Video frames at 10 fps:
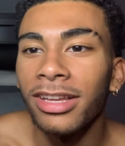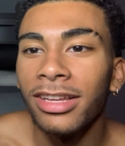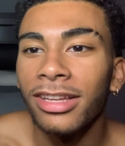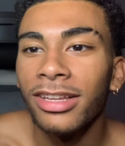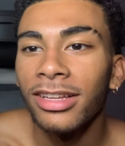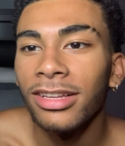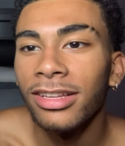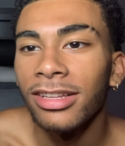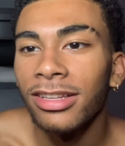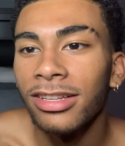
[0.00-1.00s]
Playlist.
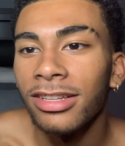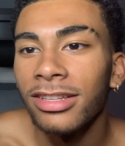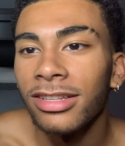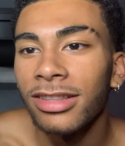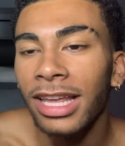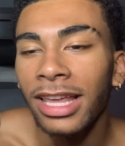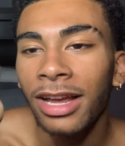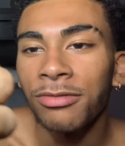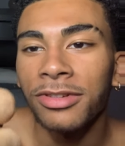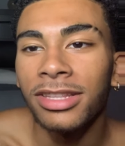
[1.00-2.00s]
Like they bruh.
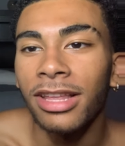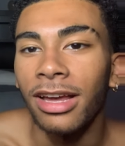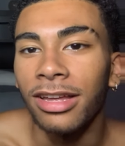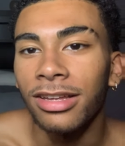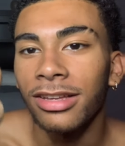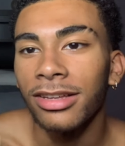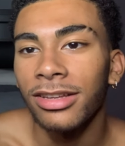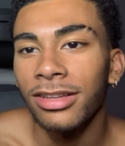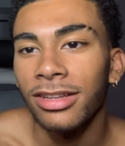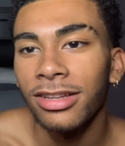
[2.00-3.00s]
can't read that.
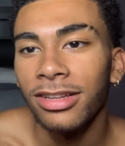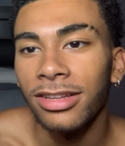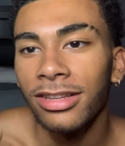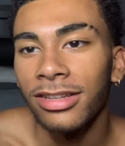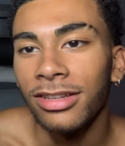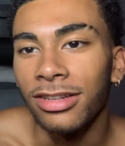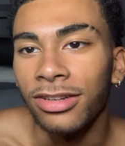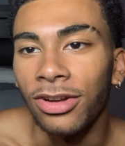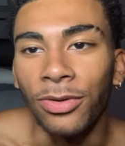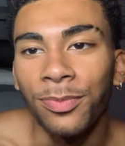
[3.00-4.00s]

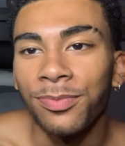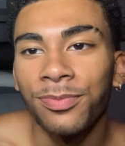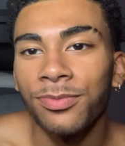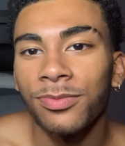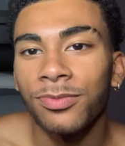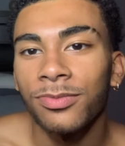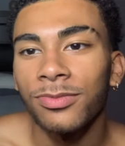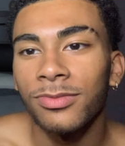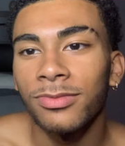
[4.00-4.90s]
No, I don't care if they can read it.